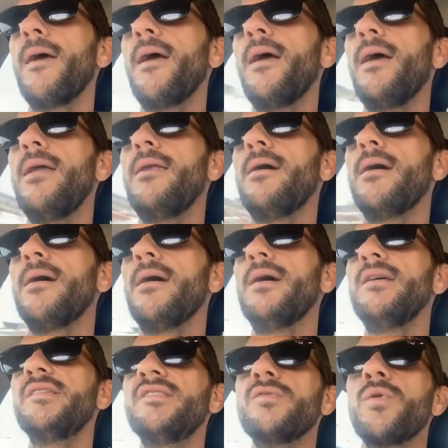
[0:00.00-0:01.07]
And
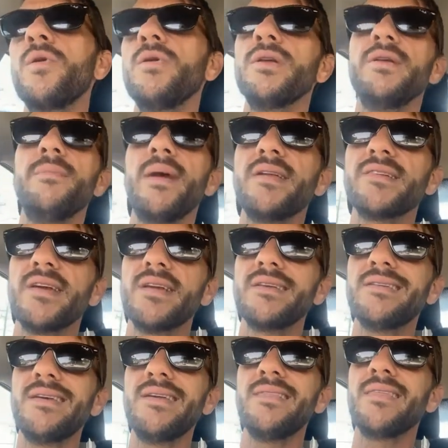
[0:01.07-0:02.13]
his store only makes
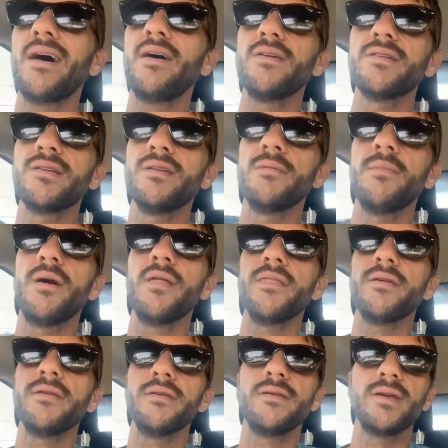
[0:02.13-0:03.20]
like $10,000 a
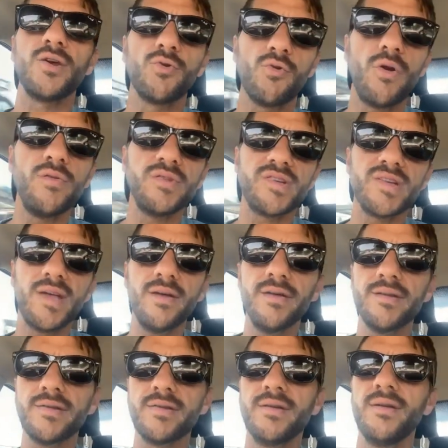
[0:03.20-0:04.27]
month in gross
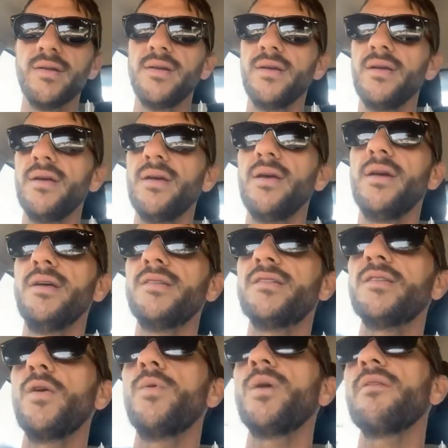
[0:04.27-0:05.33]
sales. And
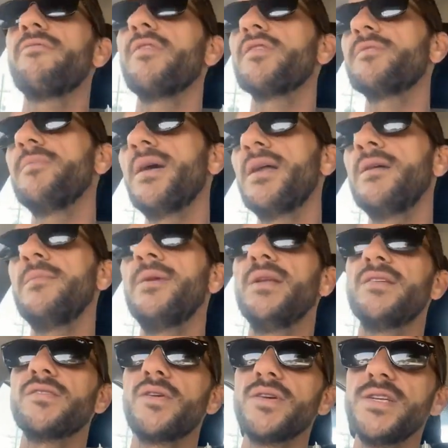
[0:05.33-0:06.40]
so when I first met him and
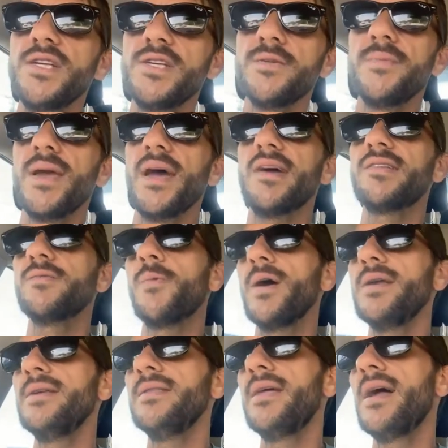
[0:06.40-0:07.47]
he started teaching me, I asked him
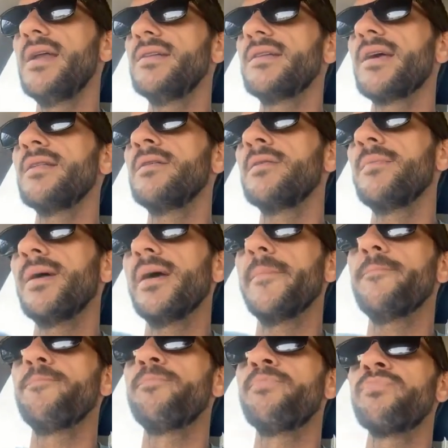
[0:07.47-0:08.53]
why he did that. He's like, look,
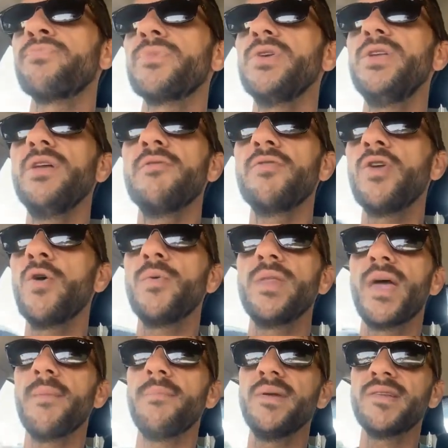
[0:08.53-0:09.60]
man, you never know
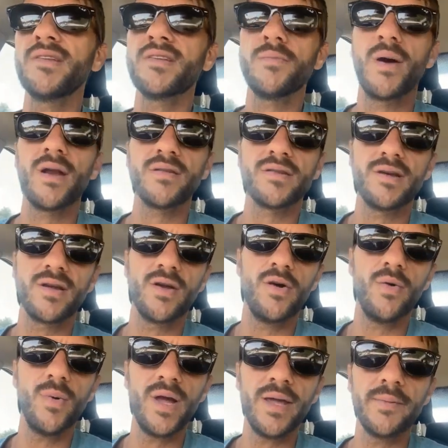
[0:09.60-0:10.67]
when that business model is going to
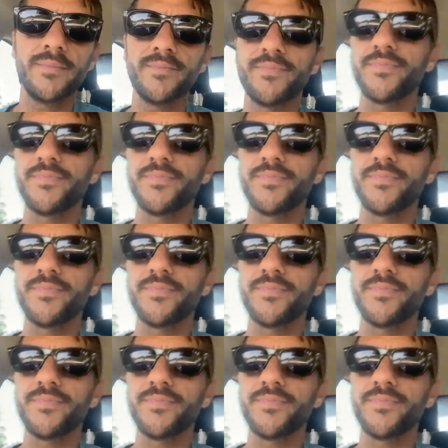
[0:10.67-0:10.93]
go away.